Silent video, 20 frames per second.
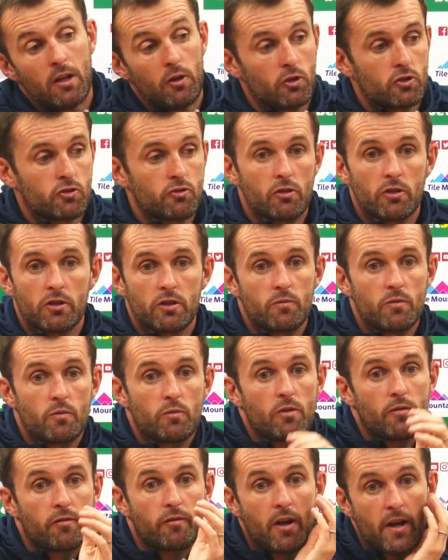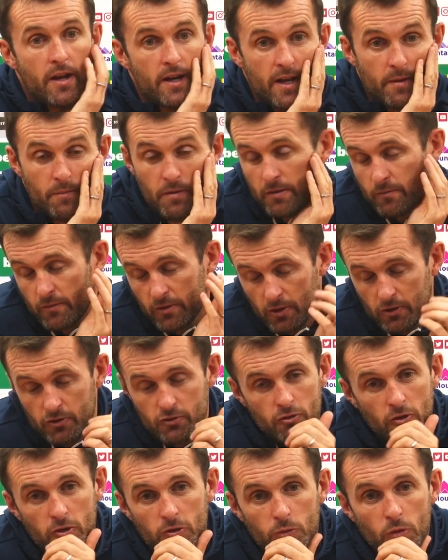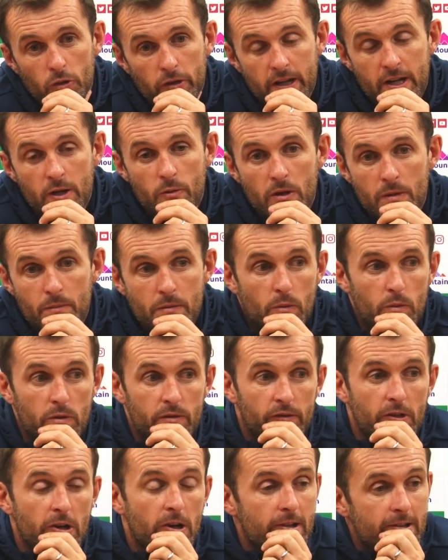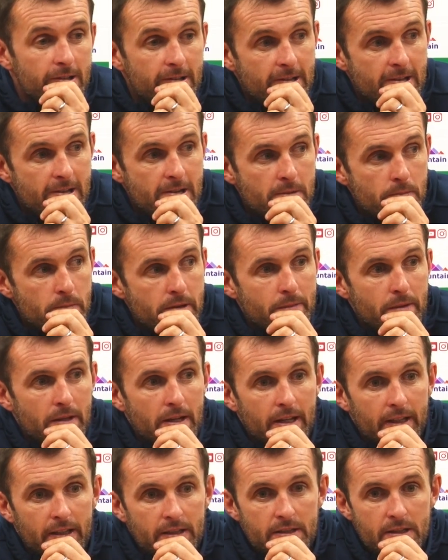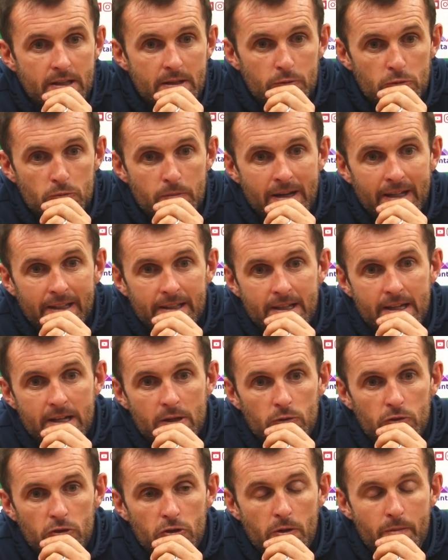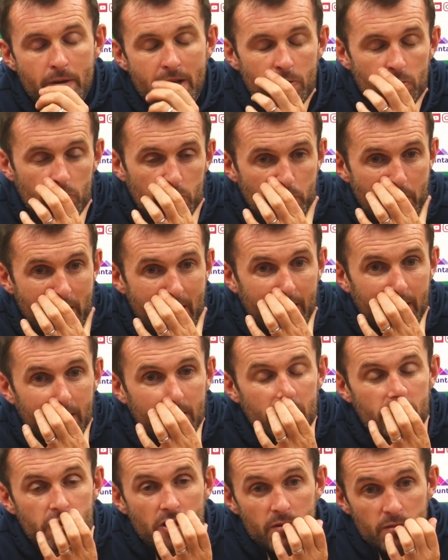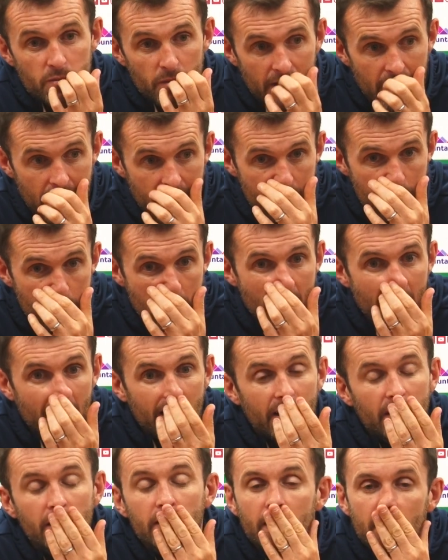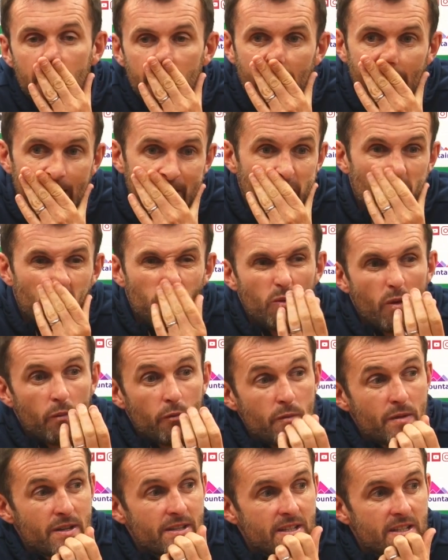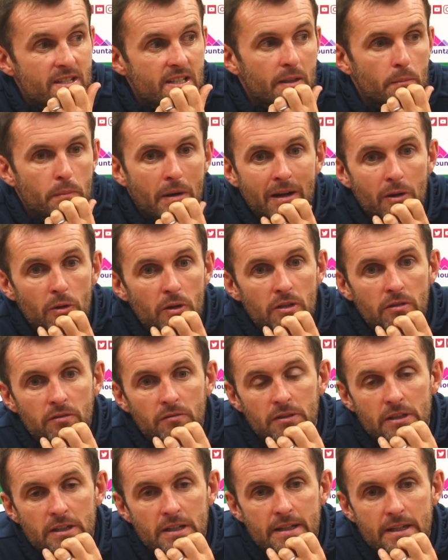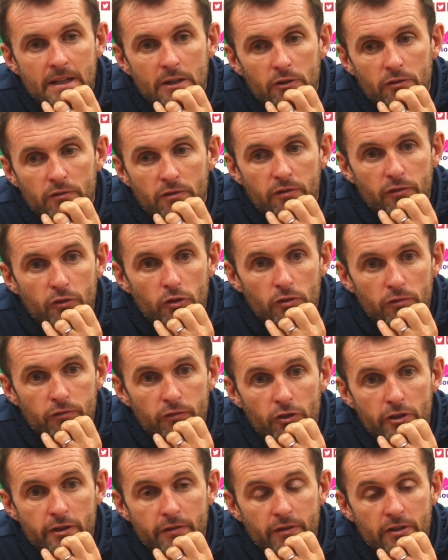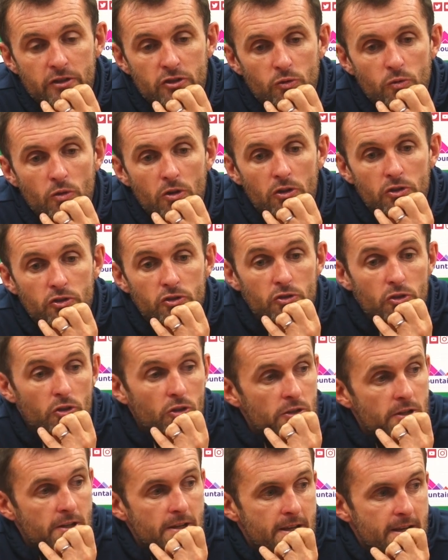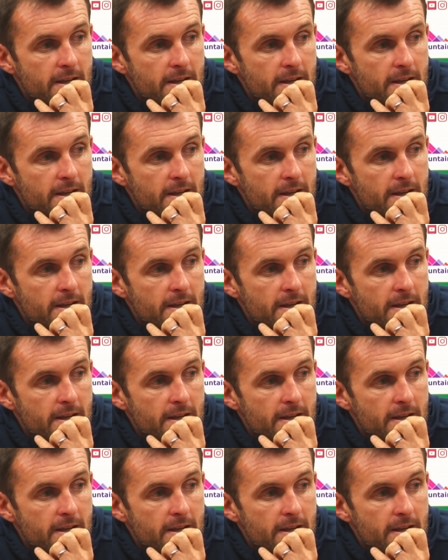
A lot stronger than we were Friday, but we've got a strong squad anyway. But we've got people like the table back now. Tom Edwards back, James McLean back, and the only one we're missing is Nick Powell out of a fully fit squad. So